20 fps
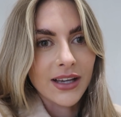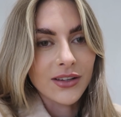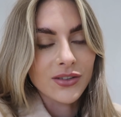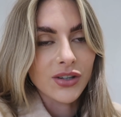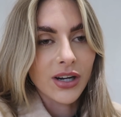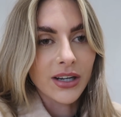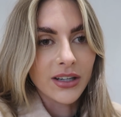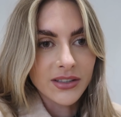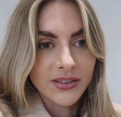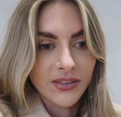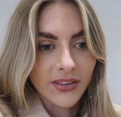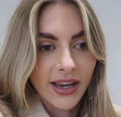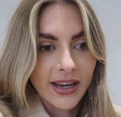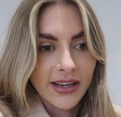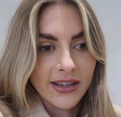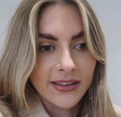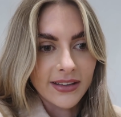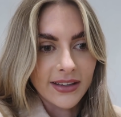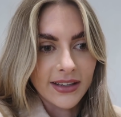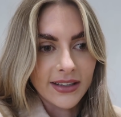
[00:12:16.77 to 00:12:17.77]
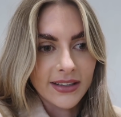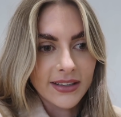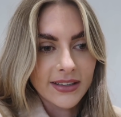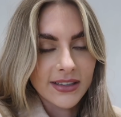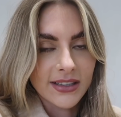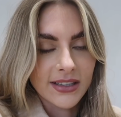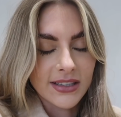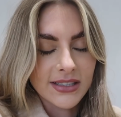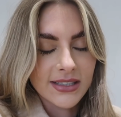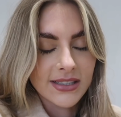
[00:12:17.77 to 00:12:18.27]
I'll try not to forget anything
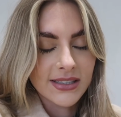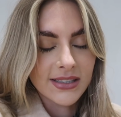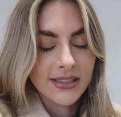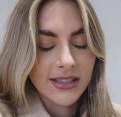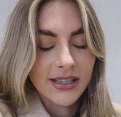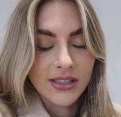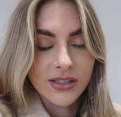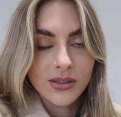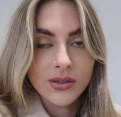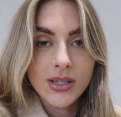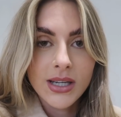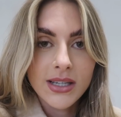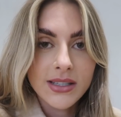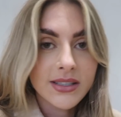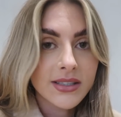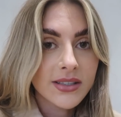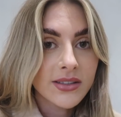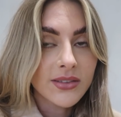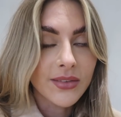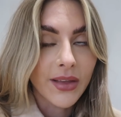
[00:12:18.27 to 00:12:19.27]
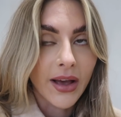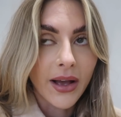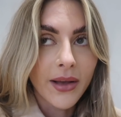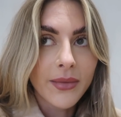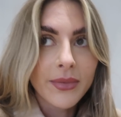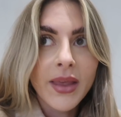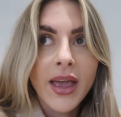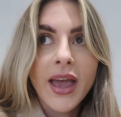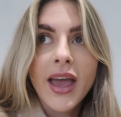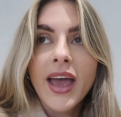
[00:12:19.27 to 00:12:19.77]
because I do tend to do
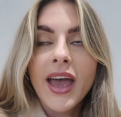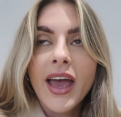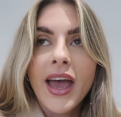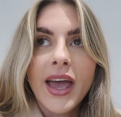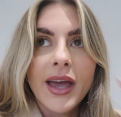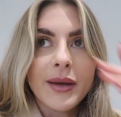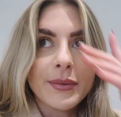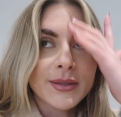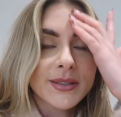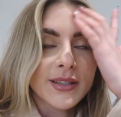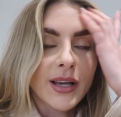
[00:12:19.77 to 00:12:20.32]
that.